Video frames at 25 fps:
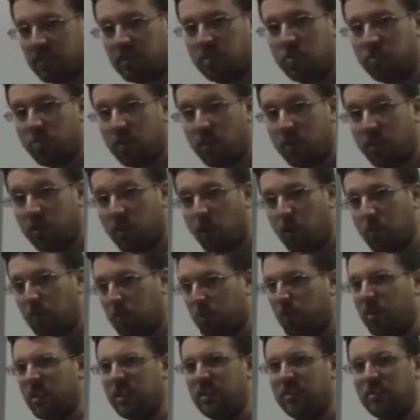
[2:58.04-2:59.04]
disk drive
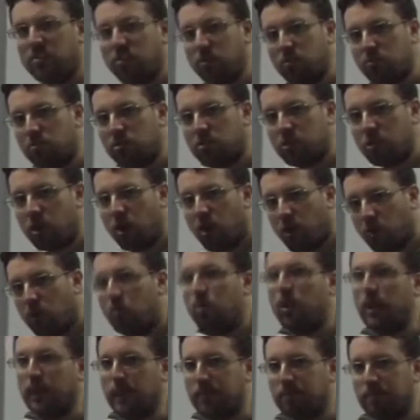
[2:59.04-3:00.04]
operates so
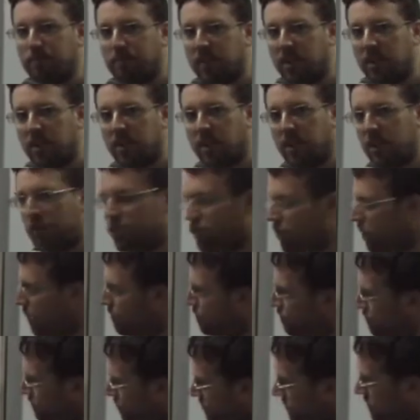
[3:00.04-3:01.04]
slowly. Okay, so
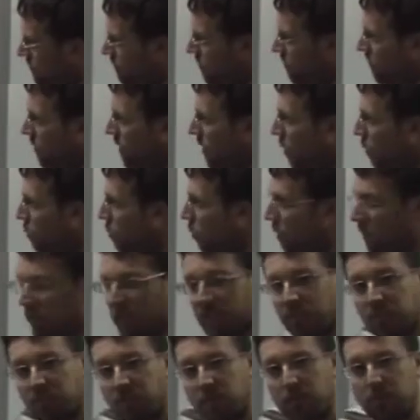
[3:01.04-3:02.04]
what
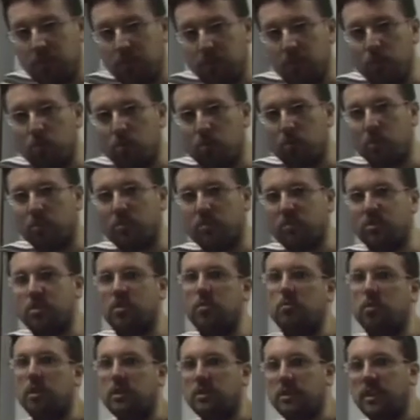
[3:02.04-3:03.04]
the CPU wants to
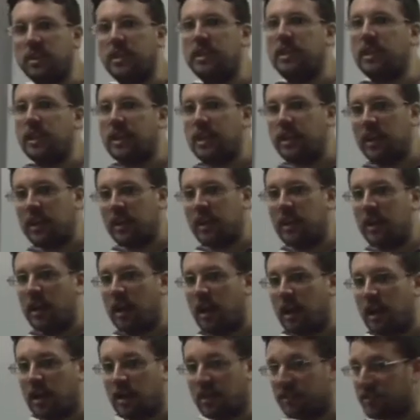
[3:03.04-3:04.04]
do ideally
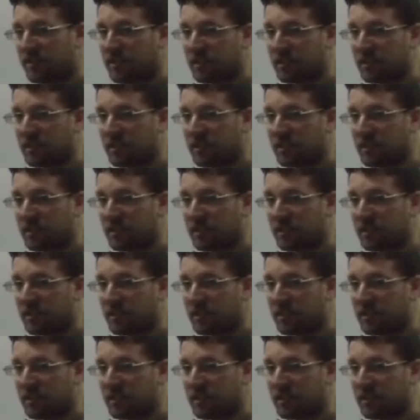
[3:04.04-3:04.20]
is